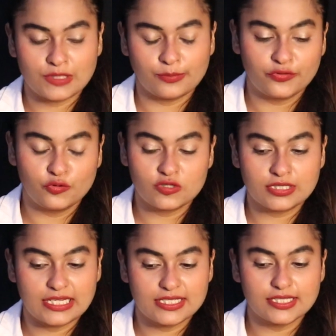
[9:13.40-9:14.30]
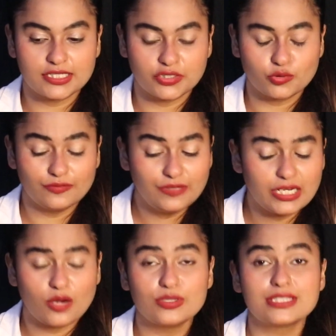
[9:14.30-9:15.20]
some of you just sense this intuitively,
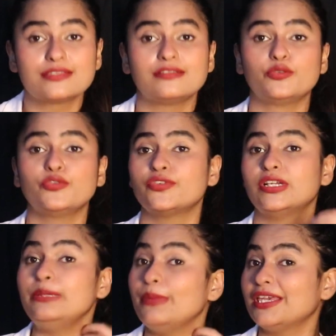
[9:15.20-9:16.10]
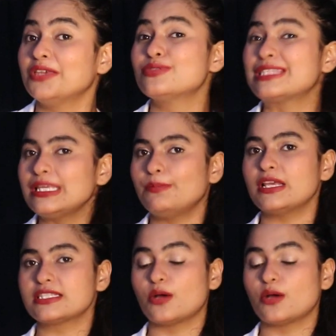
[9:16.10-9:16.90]
and now it's really making you sleepless.